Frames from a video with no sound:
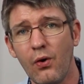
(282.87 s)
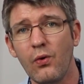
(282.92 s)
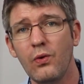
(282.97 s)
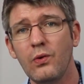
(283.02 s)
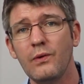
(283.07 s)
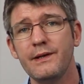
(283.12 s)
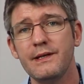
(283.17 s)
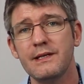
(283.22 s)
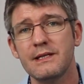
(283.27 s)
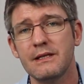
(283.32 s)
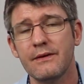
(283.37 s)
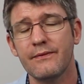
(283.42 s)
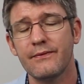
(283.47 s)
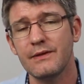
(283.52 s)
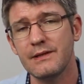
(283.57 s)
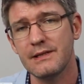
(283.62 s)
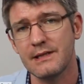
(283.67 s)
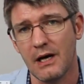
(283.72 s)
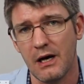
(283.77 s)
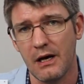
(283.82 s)
all these
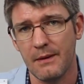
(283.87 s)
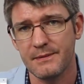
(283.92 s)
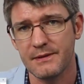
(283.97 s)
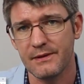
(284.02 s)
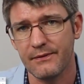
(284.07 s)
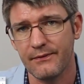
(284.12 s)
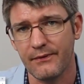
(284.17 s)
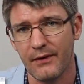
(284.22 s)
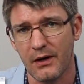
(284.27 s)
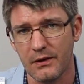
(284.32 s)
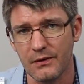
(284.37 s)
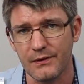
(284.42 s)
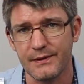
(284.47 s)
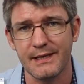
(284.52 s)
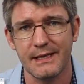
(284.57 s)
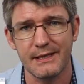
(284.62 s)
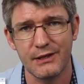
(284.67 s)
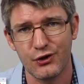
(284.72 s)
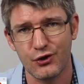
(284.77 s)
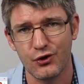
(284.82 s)
different types of files
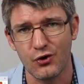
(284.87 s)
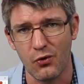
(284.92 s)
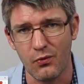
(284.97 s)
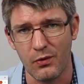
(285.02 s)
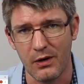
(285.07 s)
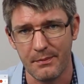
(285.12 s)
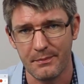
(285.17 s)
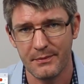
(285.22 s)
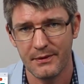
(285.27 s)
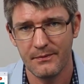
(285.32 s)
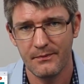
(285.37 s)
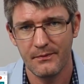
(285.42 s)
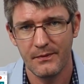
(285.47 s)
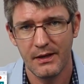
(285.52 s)
that show up.